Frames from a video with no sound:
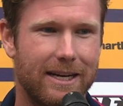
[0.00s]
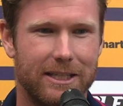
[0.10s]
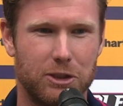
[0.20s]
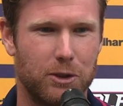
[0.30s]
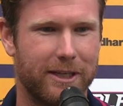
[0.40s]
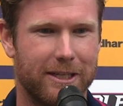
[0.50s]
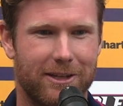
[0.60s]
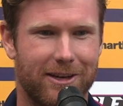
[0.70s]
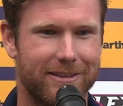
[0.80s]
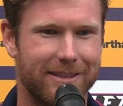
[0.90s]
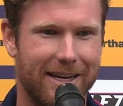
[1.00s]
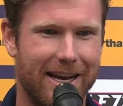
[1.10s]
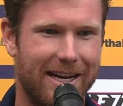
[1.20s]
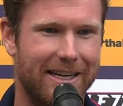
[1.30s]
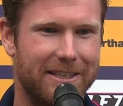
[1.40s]
Yeah, enjoying it a lot.
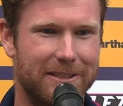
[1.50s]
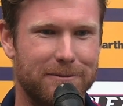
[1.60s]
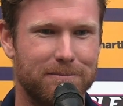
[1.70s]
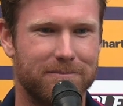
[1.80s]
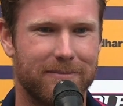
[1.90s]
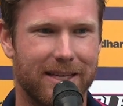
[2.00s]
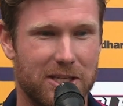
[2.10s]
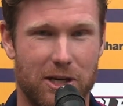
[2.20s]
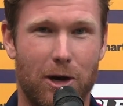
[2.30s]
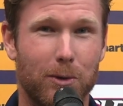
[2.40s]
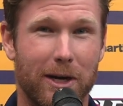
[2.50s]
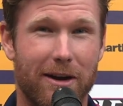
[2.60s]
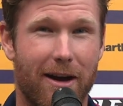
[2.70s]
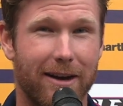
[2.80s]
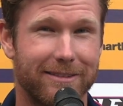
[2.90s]
Gets cold at
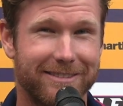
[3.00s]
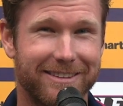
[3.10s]
night.